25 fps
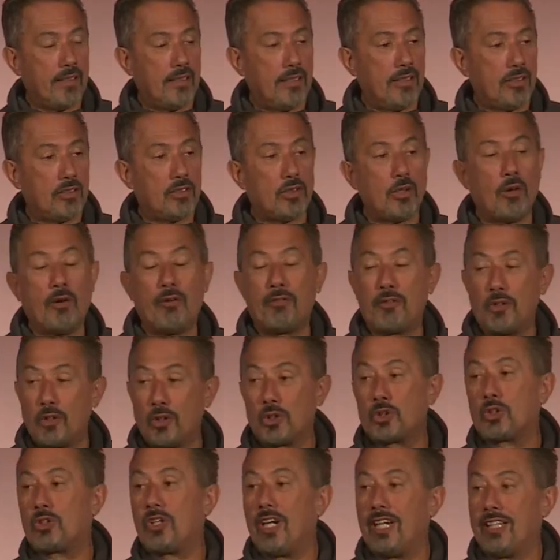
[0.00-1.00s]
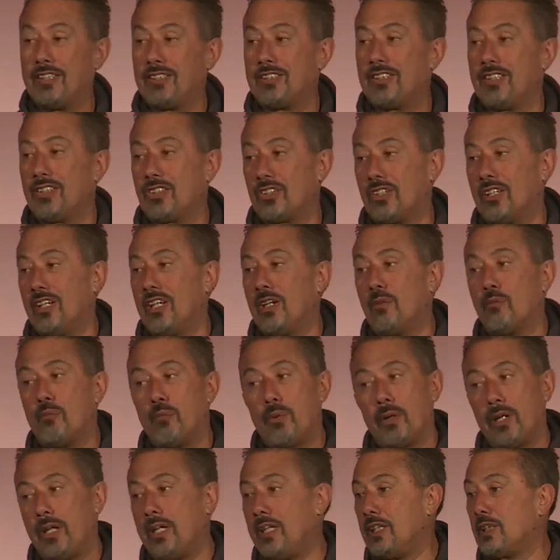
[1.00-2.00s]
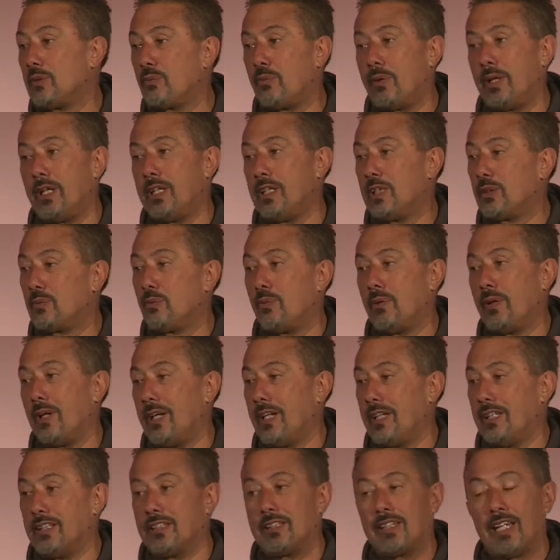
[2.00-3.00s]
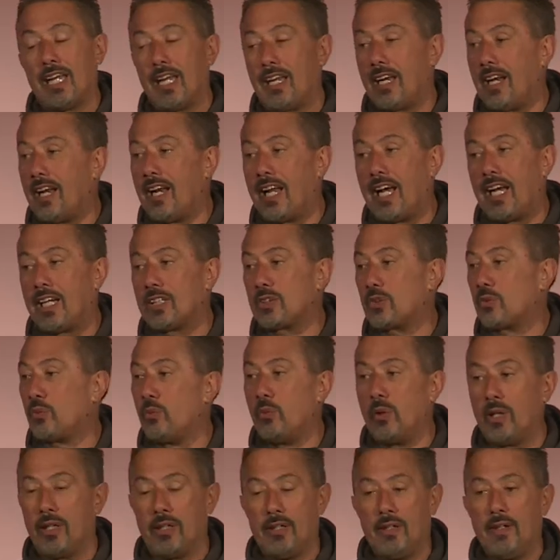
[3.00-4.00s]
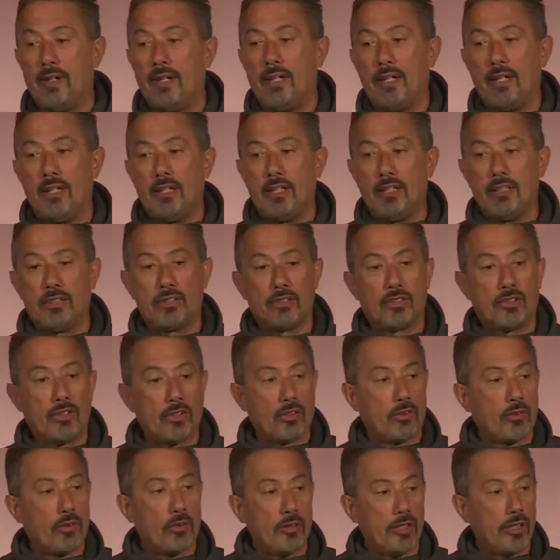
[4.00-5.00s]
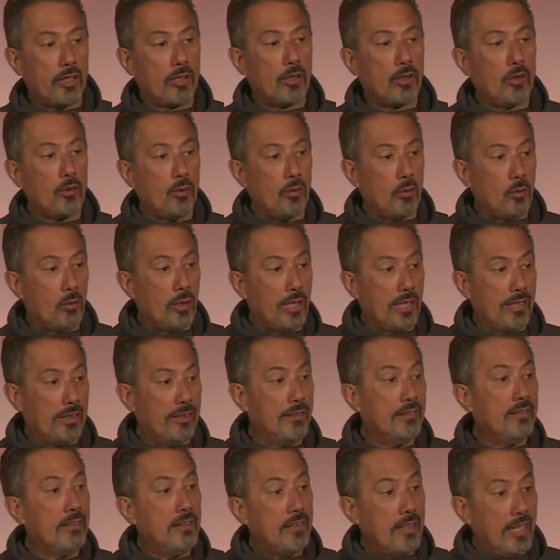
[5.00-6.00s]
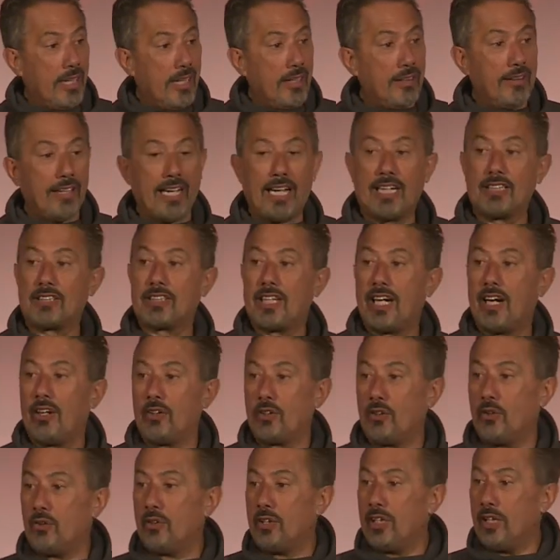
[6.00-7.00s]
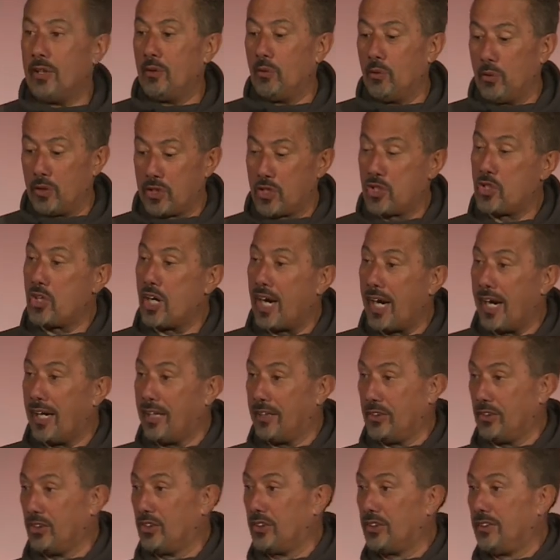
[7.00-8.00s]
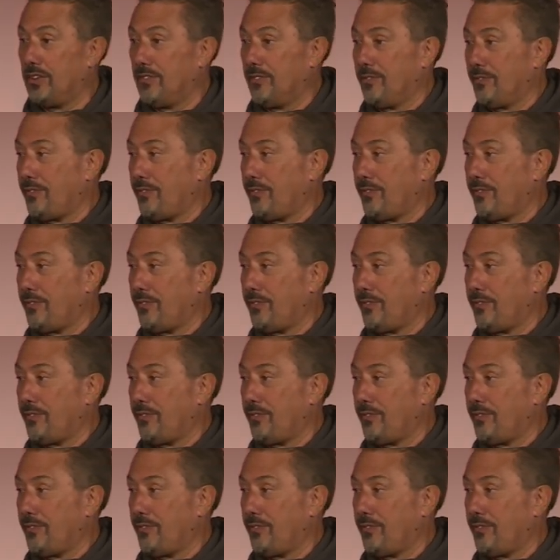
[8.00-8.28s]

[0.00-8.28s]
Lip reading: So if you're transitioning, please, please, please, that last one is the critical one. And that's how you deal with change.